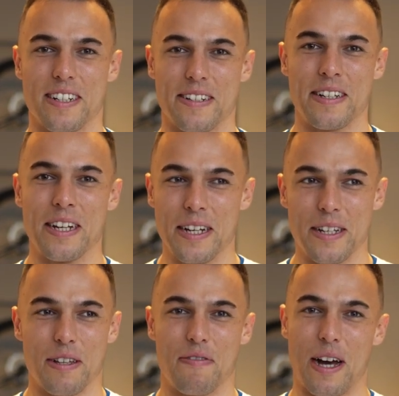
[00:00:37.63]
And
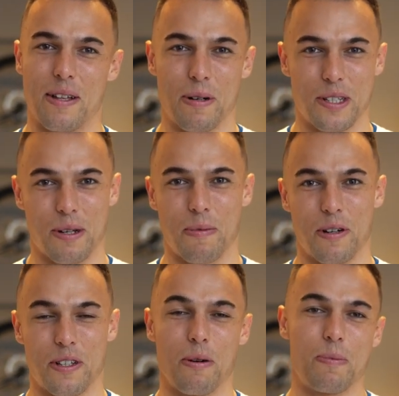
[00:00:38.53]
the fact that when someone
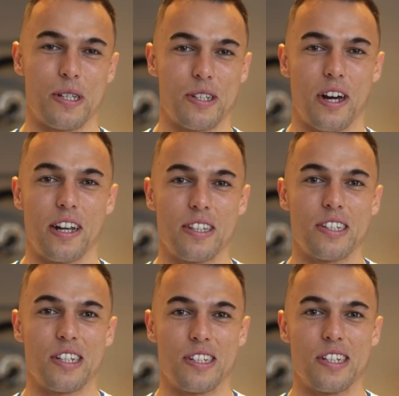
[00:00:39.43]
on the opposite side of
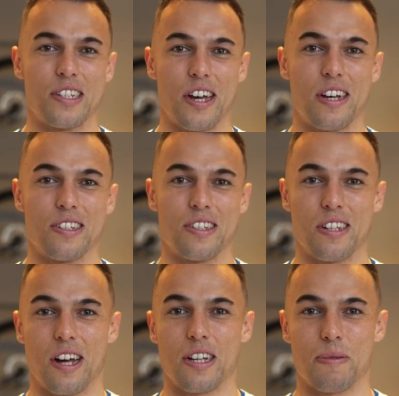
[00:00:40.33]
the city
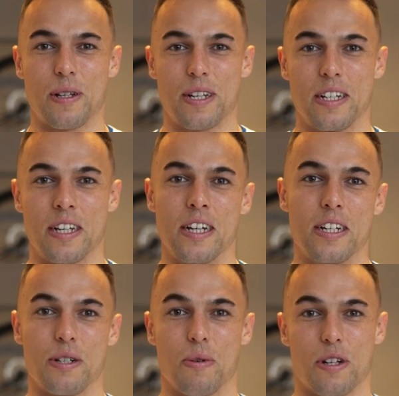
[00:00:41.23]
says last minute,
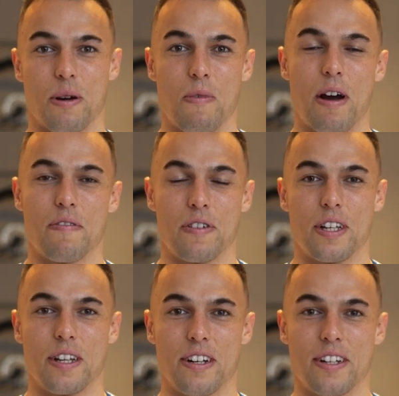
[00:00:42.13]
do you want to come round for
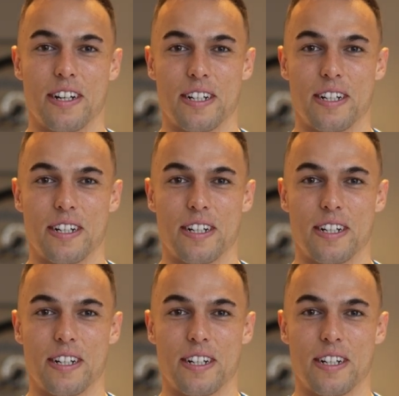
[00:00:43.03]
dinner?